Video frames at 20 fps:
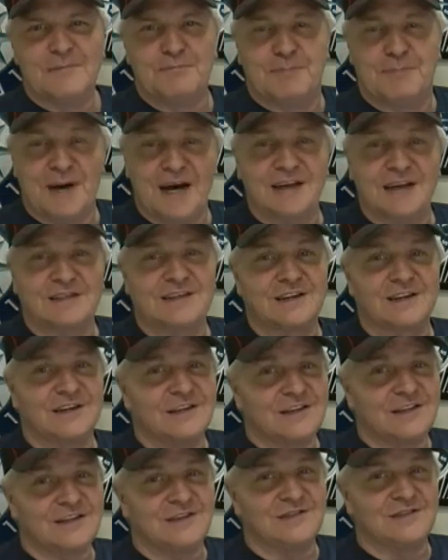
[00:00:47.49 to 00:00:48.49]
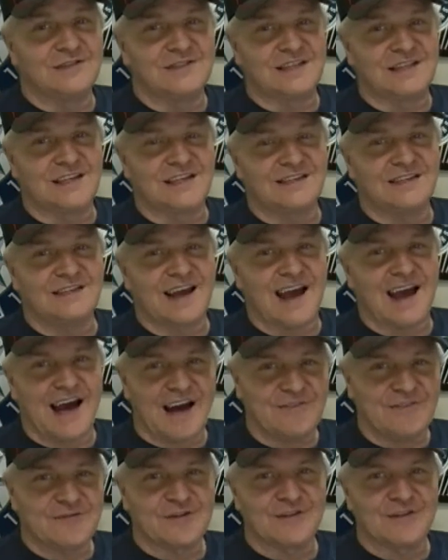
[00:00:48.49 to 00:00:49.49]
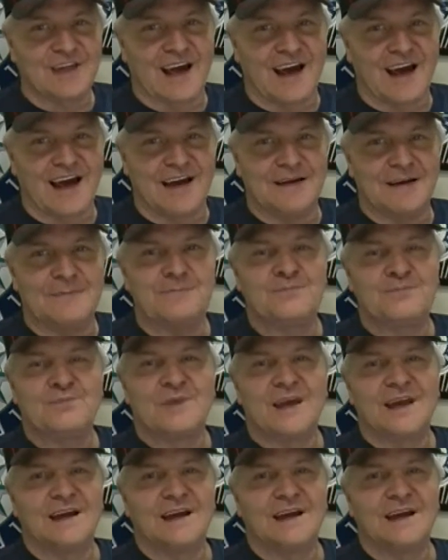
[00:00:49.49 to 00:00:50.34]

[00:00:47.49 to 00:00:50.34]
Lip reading: But the good news is, after that,